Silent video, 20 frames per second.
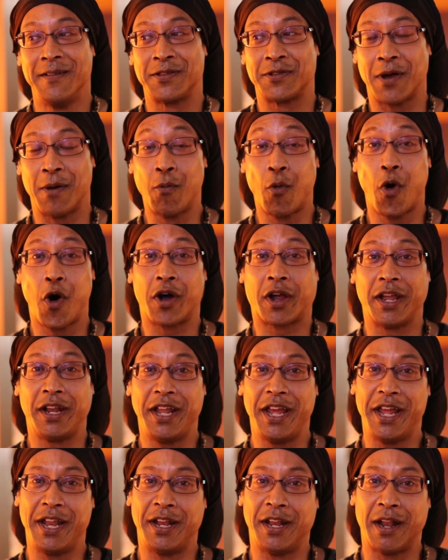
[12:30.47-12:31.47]
So I'm
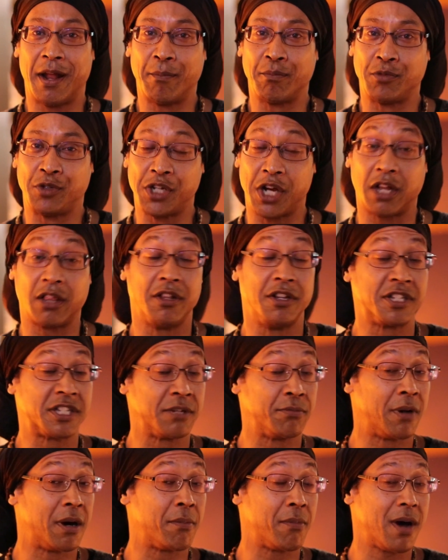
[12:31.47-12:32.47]
walking in, and I'm juggling
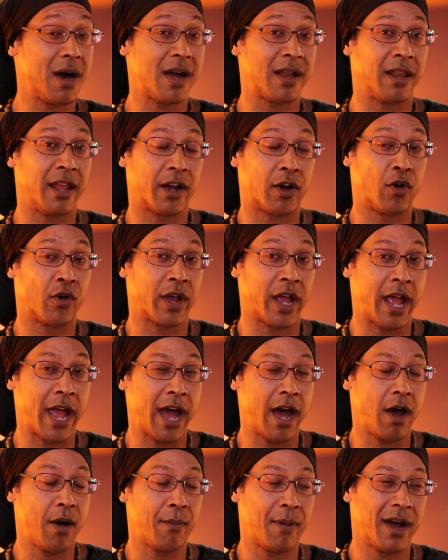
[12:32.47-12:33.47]
this in my mind, like,
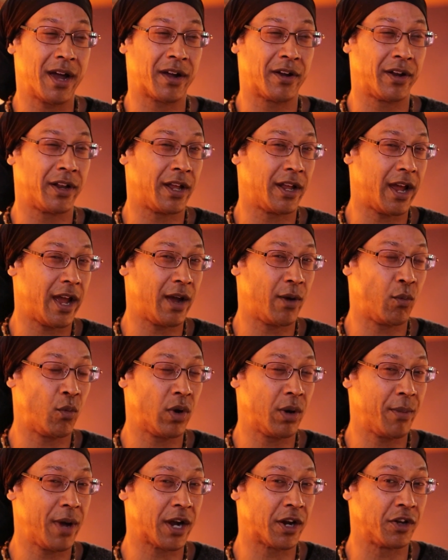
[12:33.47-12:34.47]
okay,
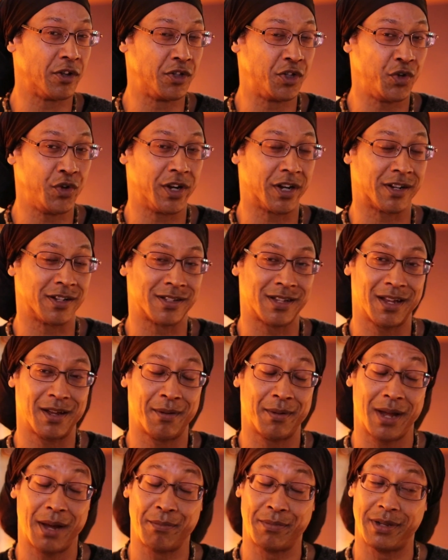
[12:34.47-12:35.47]
what am I gonna do here? Because
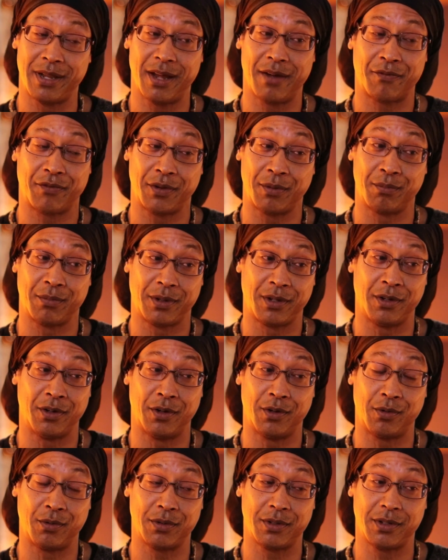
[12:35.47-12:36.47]
I'm
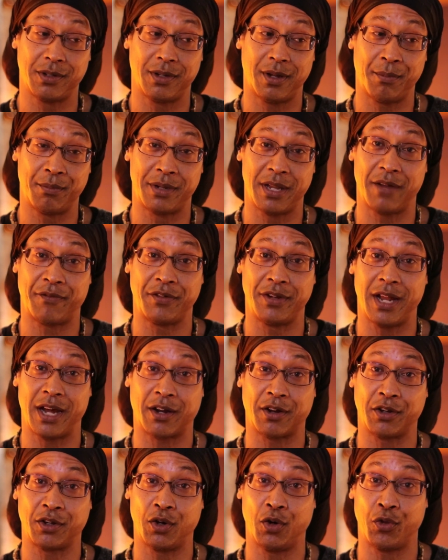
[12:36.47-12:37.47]
definitely
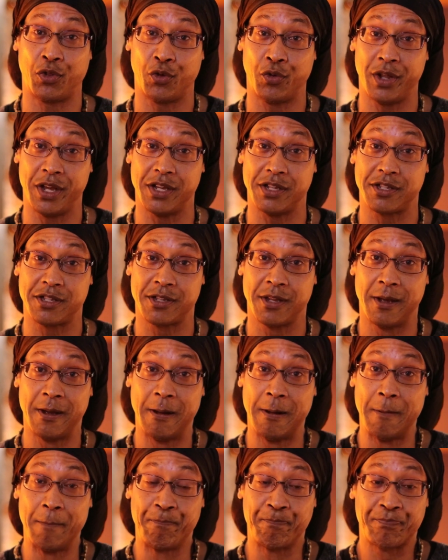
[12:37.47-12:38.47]
not gonna go through this.
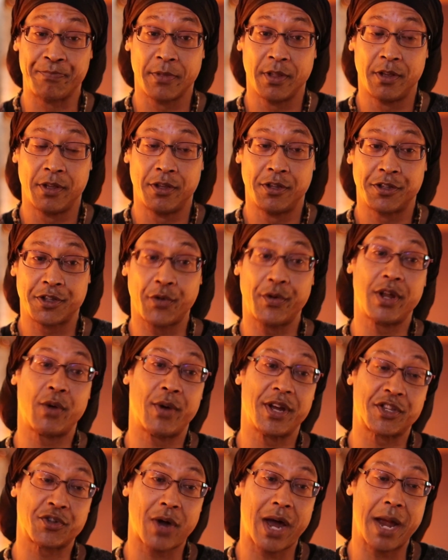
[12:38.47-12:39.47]
So
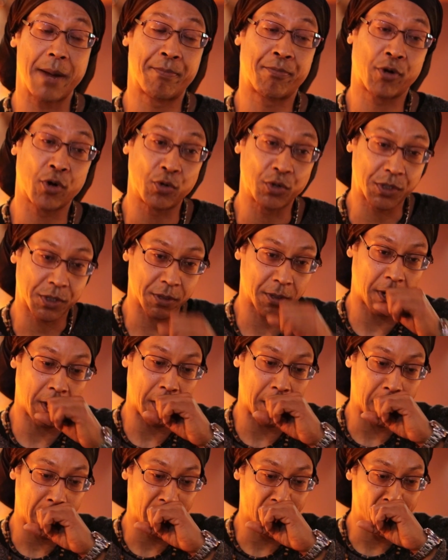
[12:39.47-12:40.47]
anyway, so I approach
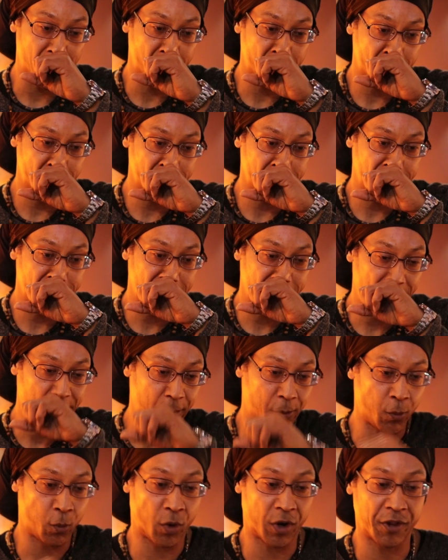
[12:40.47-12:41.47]

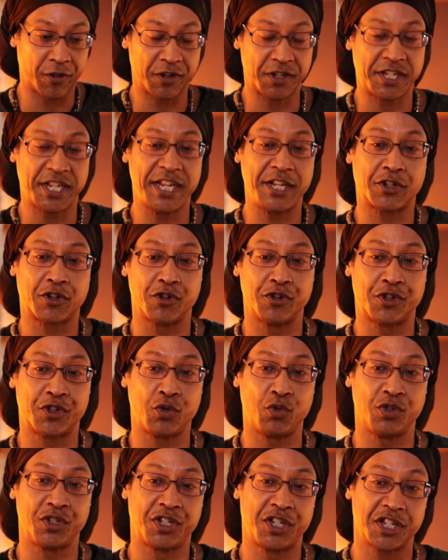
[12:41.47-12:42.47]
one of the
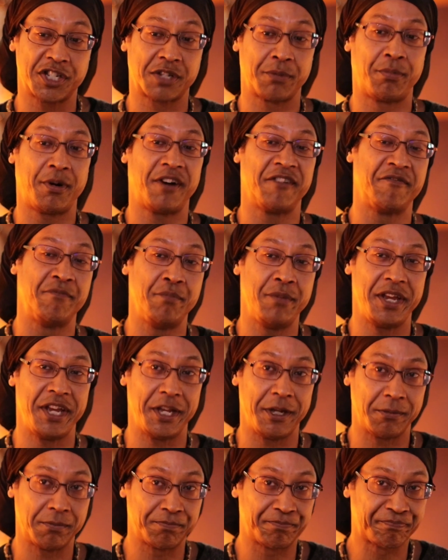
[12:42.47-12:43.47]
teachers who was just above
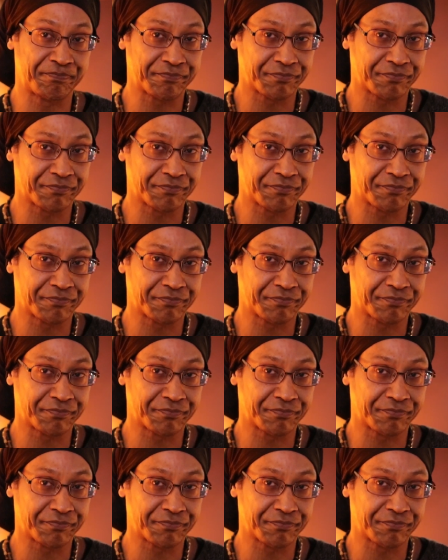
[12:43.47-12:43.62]
me,